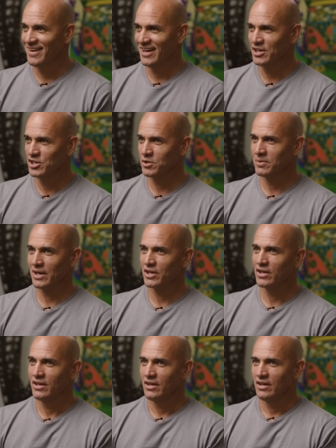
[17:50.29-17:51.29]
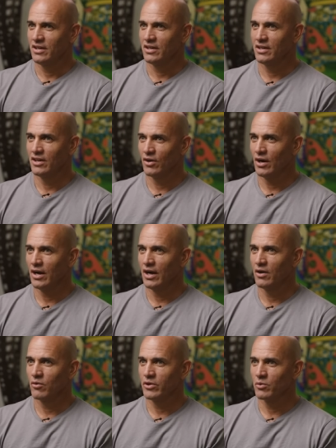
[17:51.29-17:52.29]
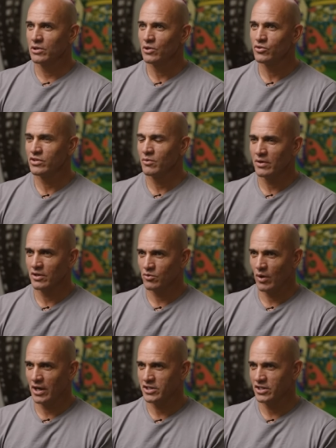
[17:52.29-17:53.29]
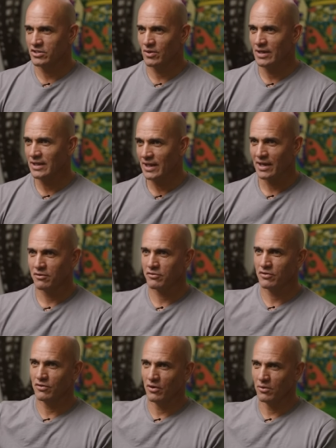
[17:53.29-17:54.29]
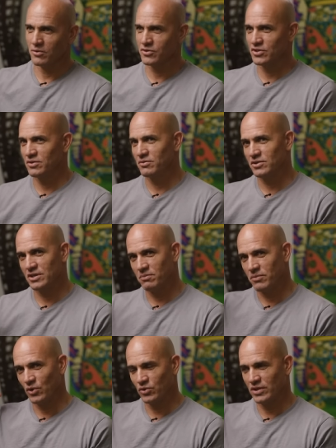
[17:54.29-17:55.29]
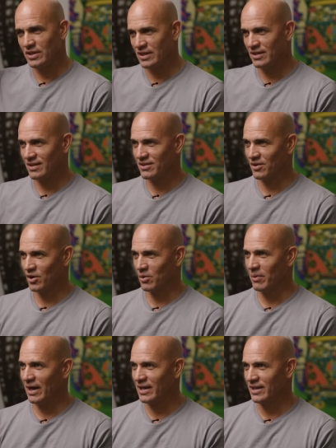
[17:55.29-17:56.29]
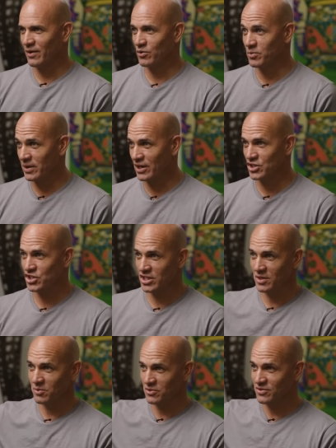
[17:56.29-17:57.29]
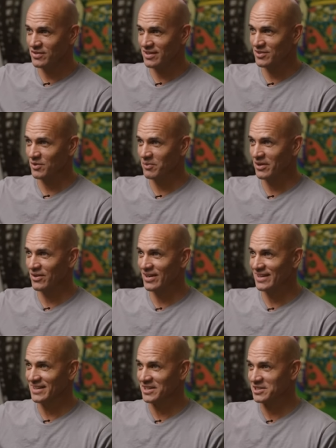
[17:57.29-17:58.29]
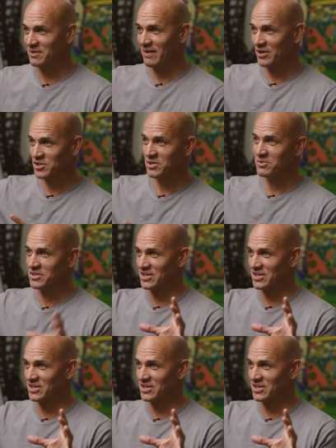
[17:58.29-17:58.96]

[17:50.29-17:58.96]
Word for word: And she'd be like, you know, you were losing when I was watching, so I left. So she she built into to her mind that it was because she was disappearing, like somehow she was